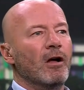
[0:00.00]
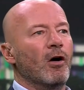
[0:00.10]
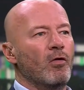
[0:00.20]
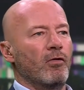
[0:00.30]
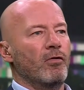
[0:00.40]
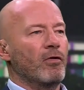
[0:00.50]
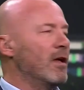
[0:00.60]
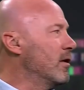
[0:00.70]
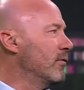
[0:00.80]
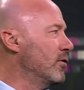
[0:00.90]
other than
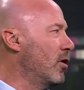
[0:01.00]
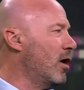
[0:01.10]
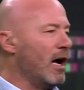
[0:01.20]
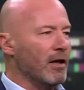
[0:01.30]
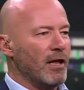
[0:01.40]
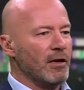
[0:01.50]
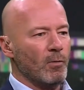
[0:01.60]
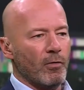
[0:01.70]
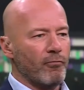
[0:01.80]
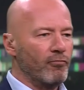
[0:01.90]
that, they've not had
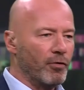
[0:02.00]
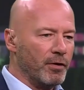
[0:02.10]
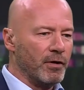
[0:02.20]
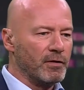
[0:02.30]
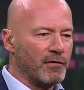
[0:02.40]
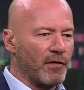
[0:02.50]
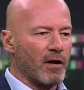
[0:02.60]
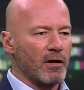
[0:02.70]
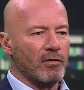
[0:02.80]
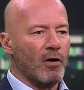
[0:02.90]
anyone run at the defender,